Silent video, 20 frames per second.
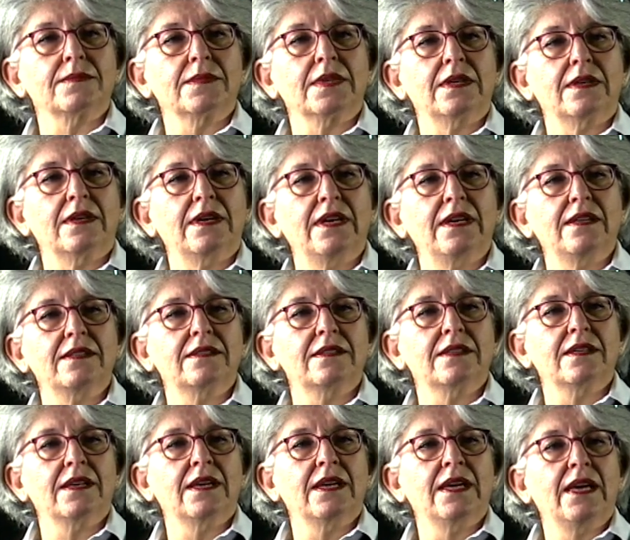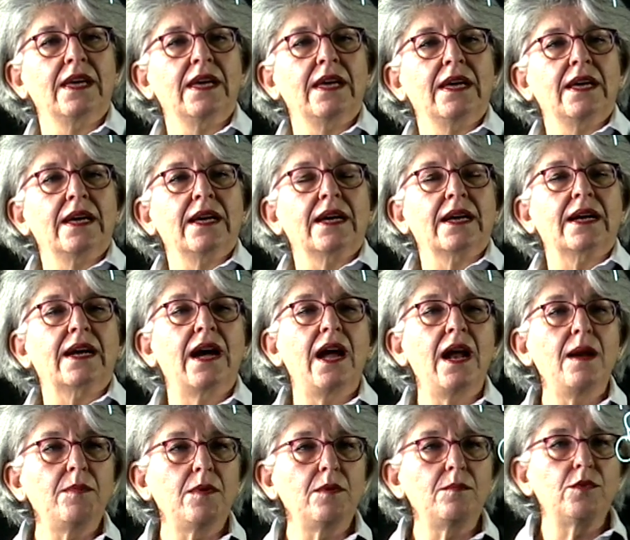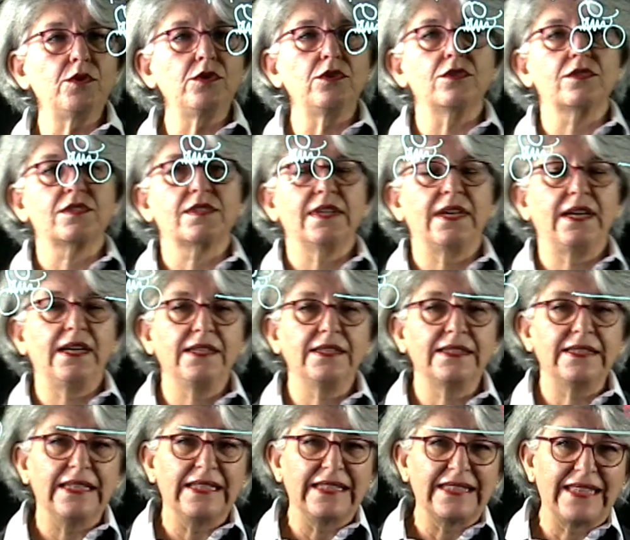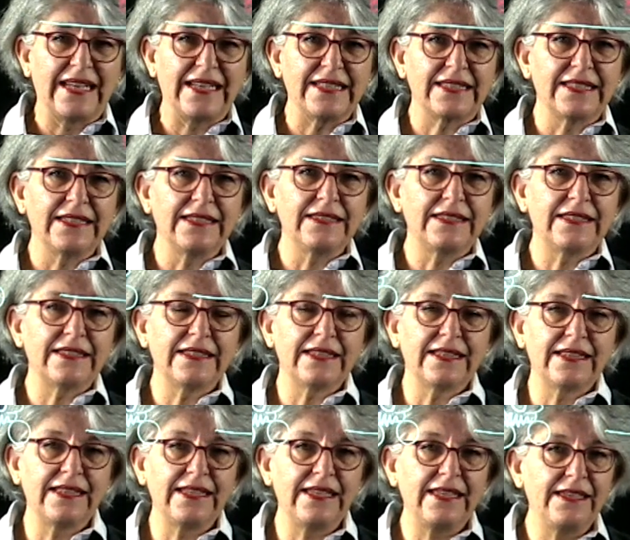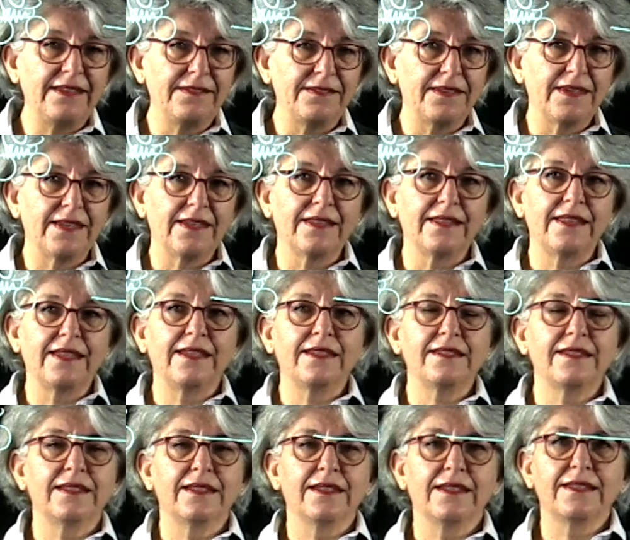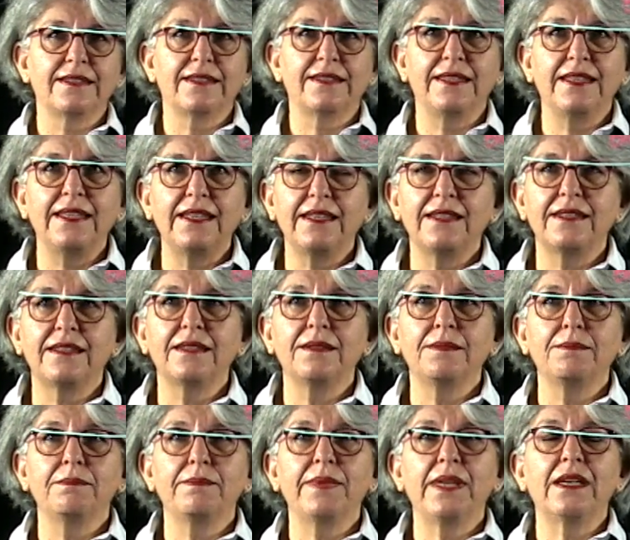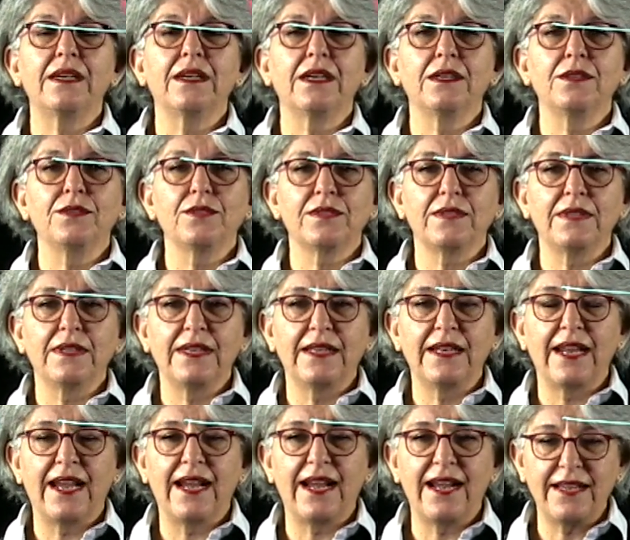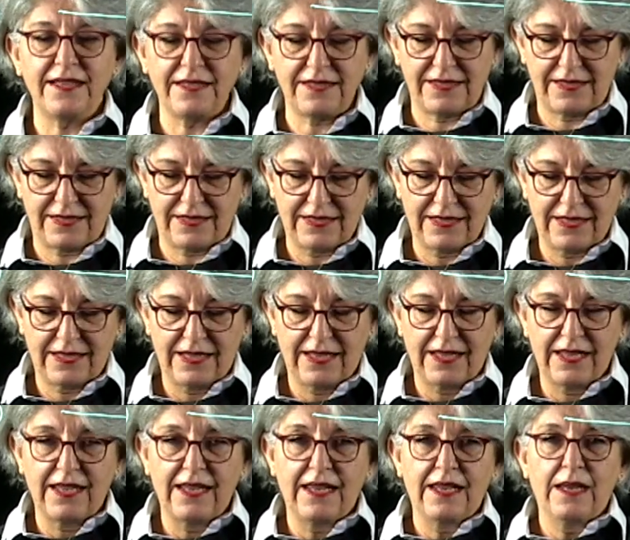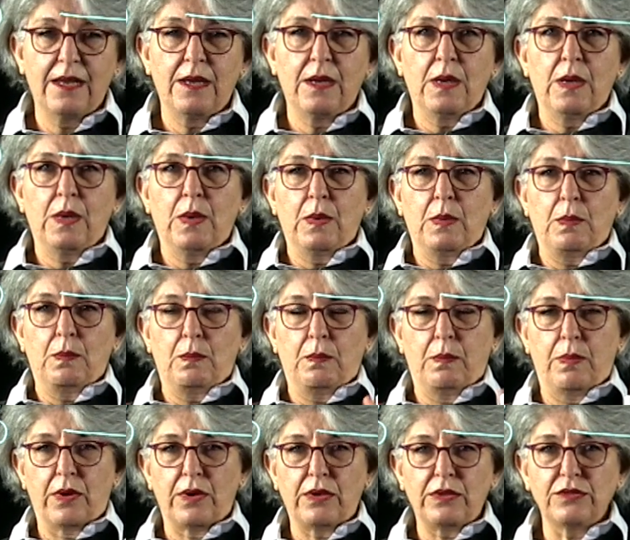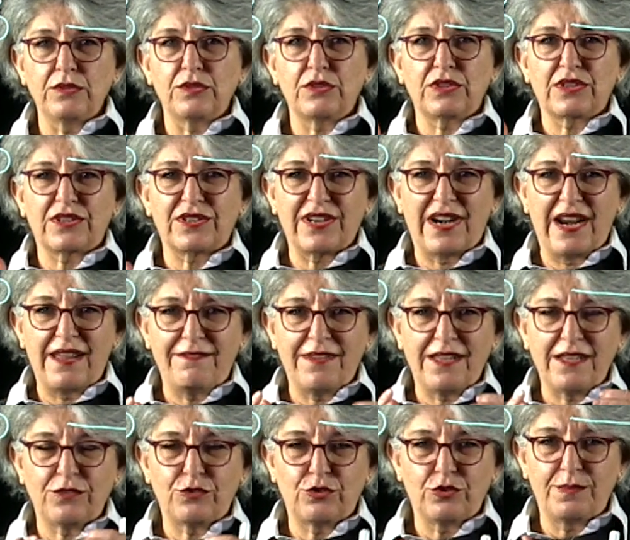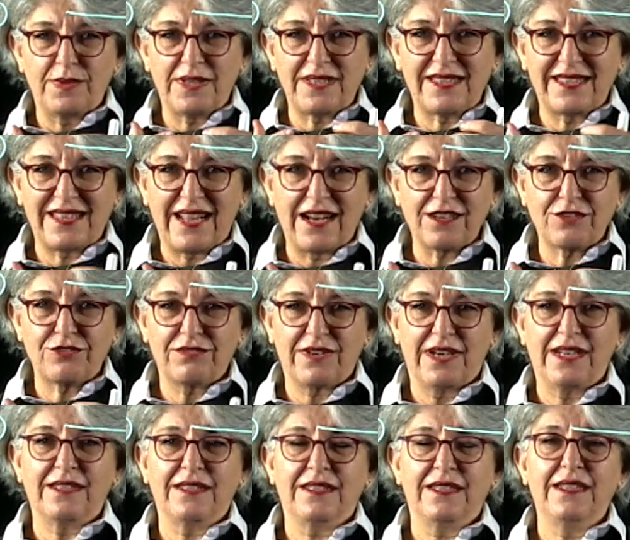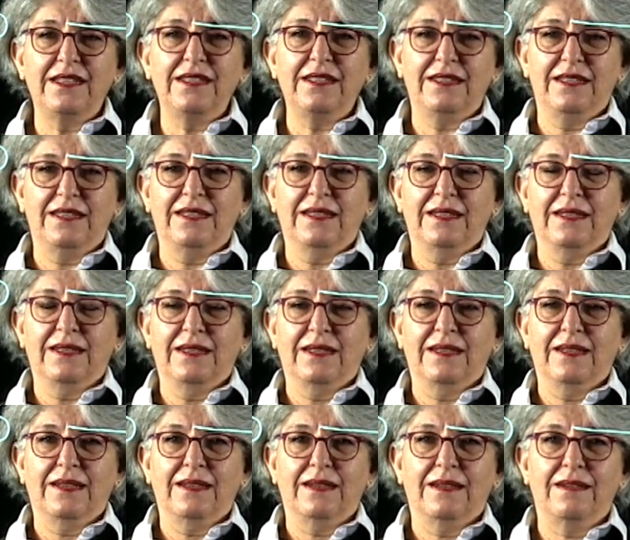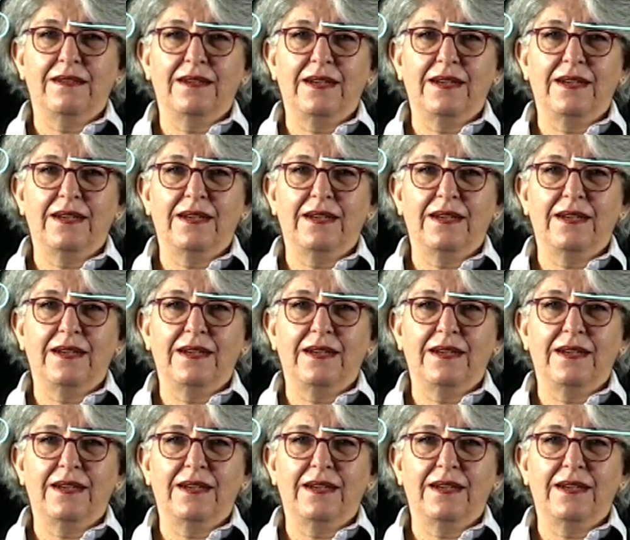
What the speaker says: All right? Carbon monoxide doesn't leave this seat because it has bonds craving to be saturated, all